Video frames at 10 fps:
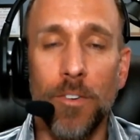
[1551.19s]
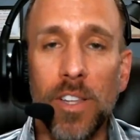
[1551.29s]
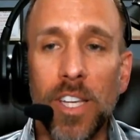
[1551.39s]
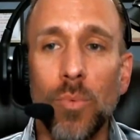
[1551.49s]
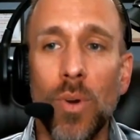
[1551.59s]

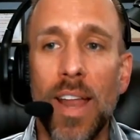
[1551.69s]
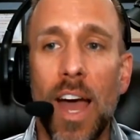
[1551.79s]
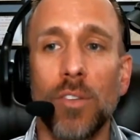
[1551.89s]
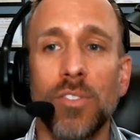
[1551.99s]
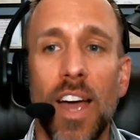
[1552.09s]
fully
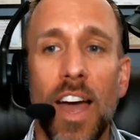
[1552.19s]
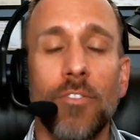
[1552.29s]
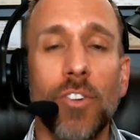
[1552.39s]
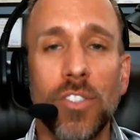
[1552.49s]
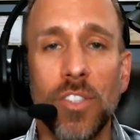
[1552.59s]
renounce
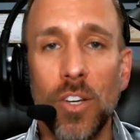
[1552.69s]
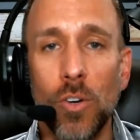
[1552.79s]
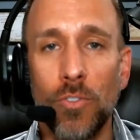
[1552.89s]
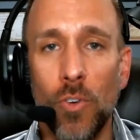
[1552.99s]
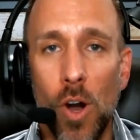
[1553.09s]
every
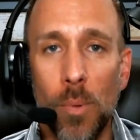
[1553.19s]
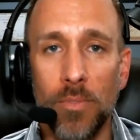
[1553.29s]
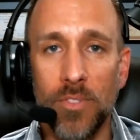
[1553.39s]
single form